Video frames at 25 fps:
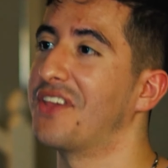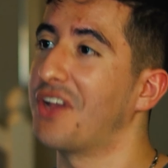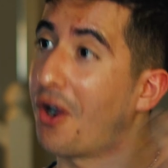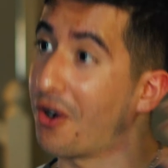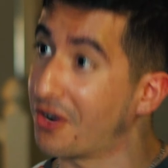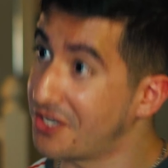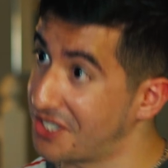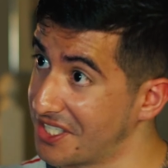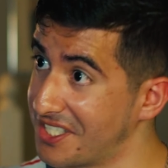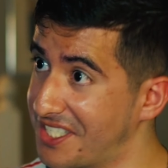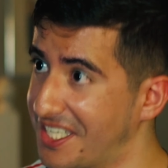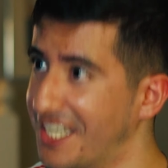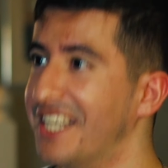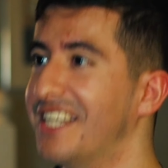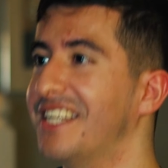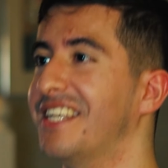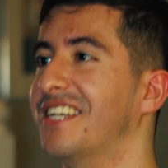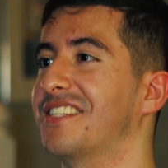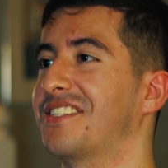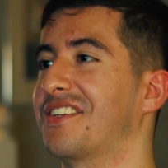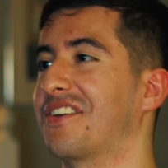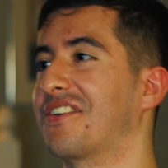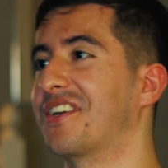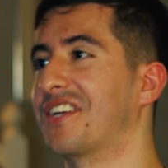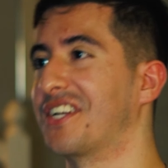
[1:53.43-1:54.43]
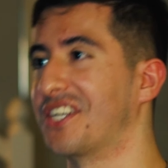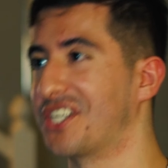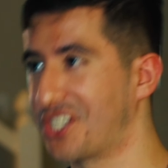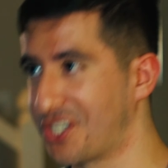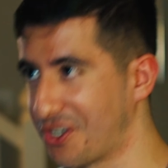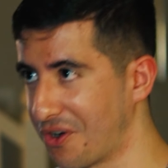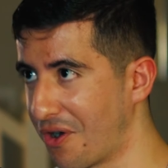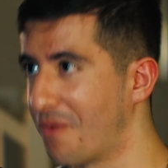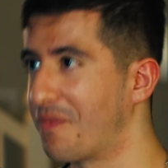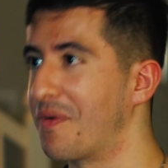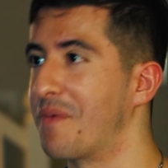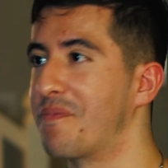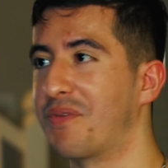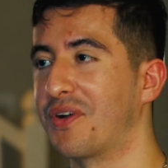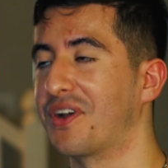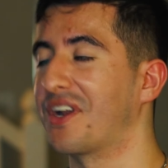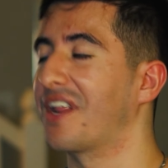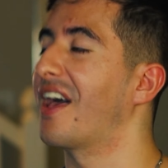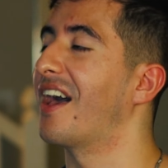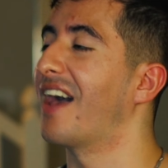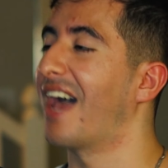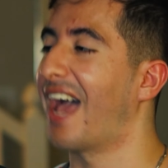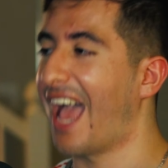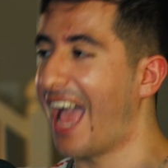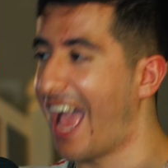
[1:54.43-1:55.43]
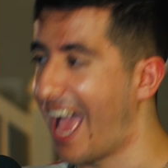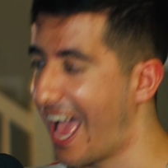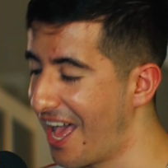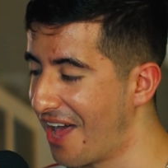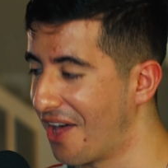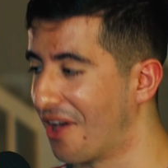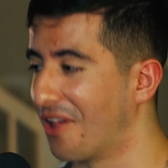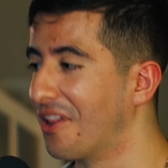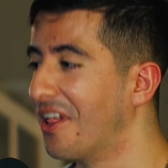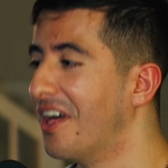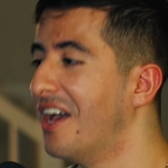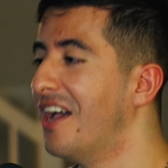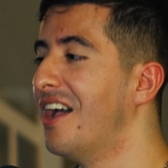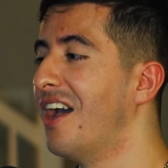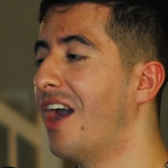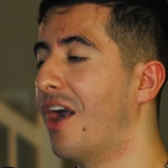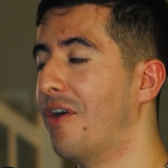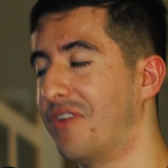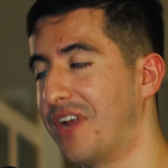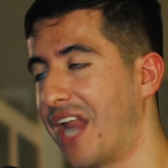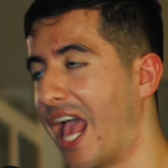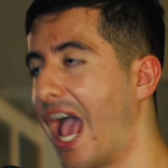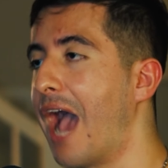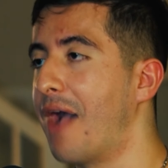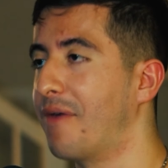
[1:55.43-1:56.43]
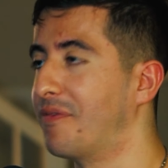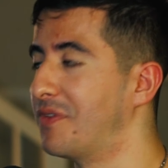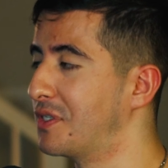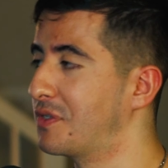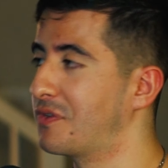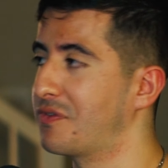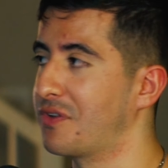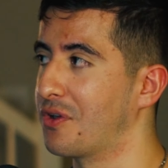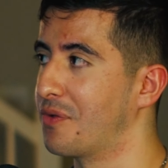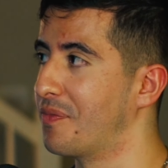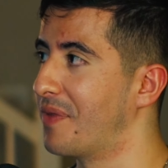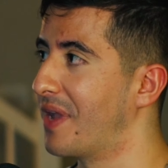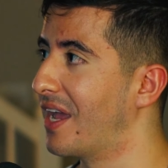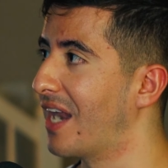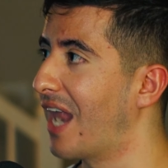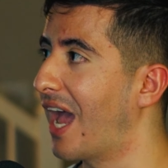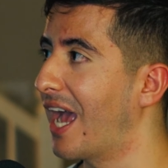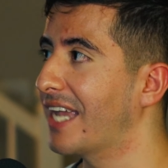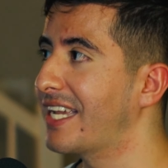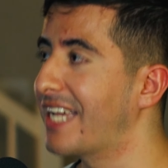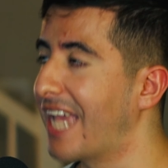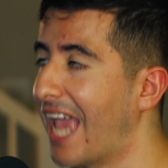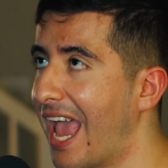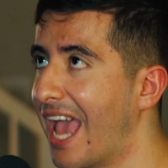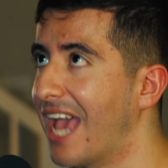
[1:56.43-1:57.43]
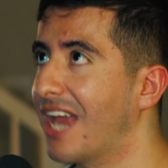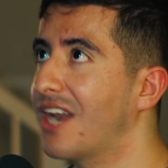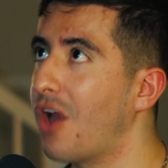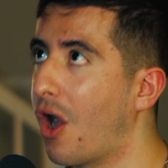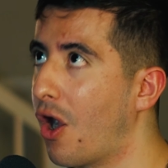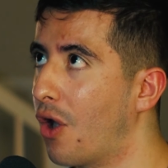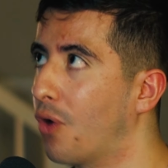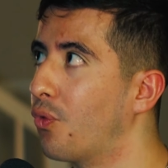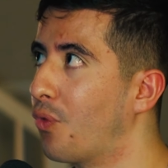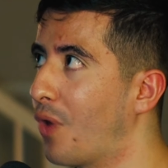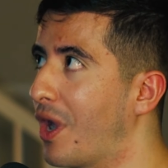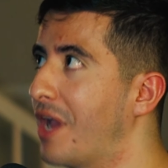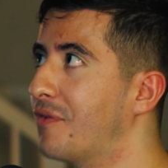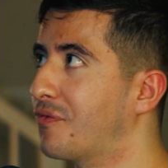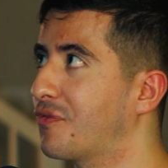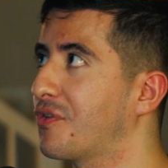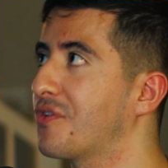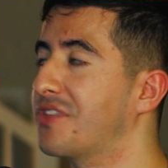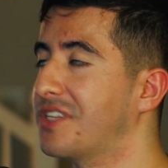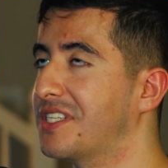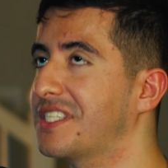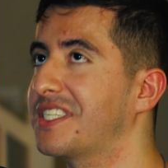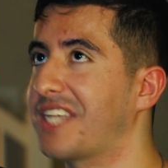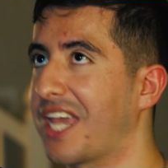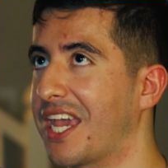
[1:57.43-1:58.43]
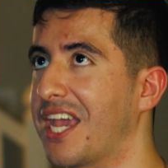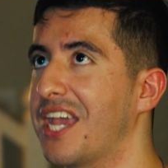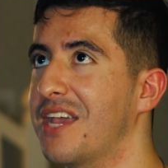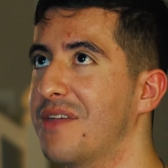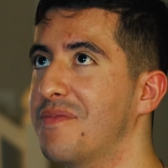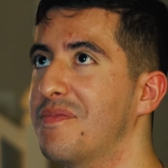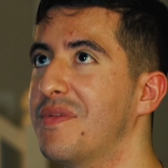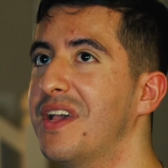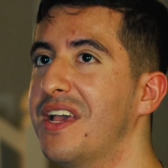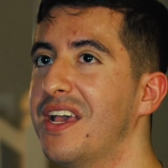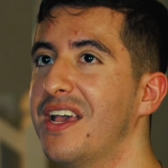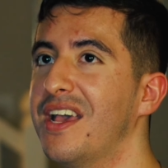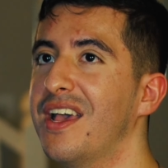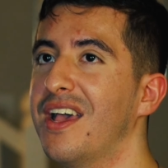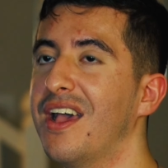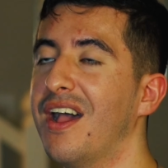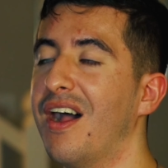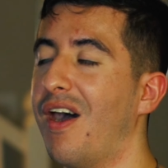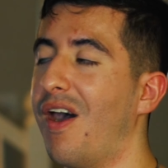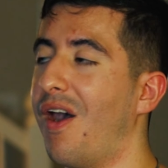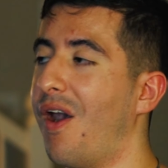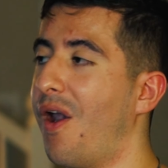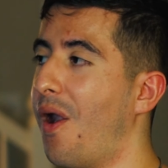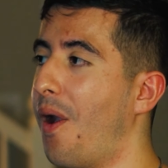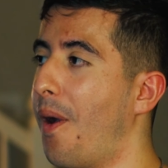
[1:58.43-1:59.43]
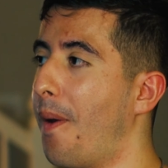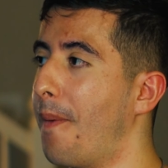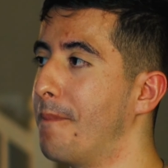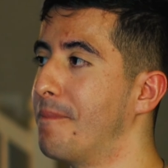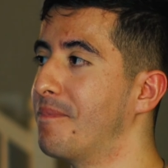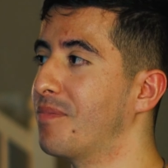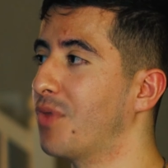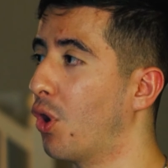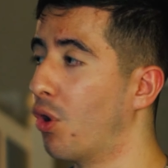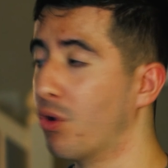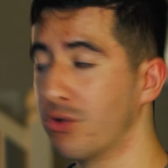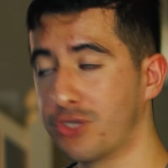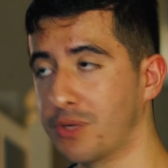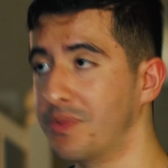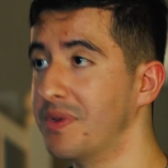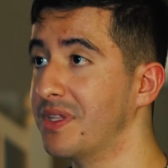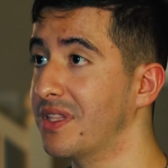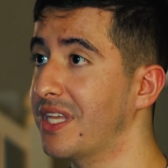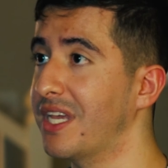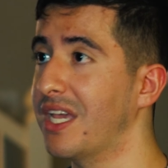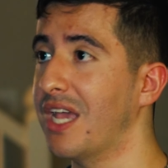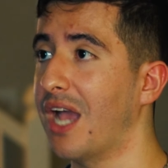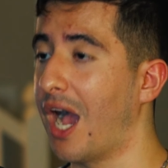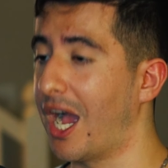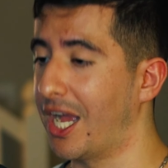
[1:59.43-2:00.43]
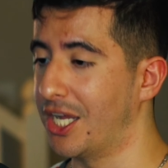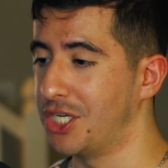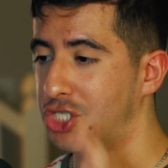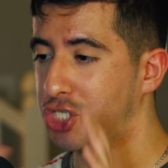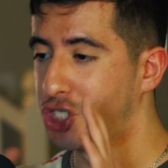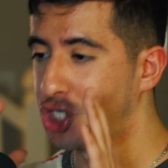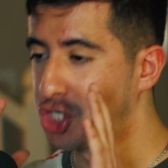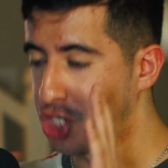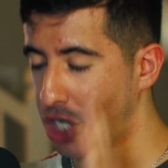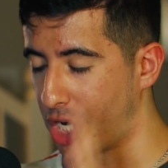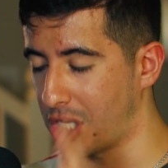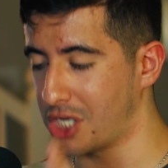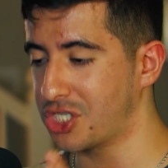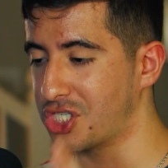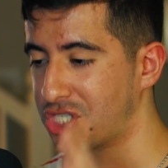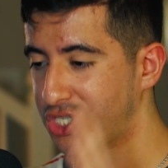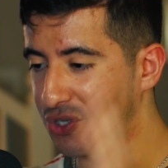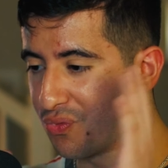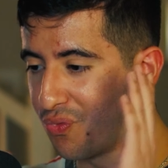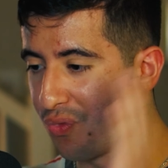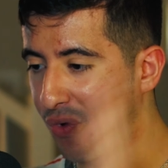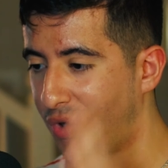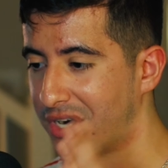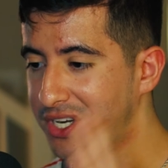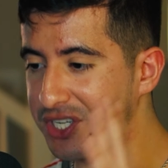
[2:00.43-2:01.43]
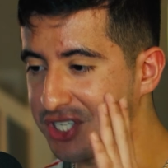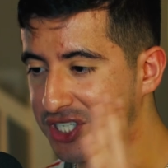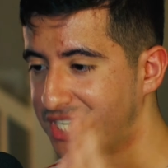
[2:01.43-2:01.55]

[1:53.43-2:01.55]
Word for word: the Argentinians are going to show up and put a hell of an atmosphere, man. I cannot wait for this game. Ultimately, I just want to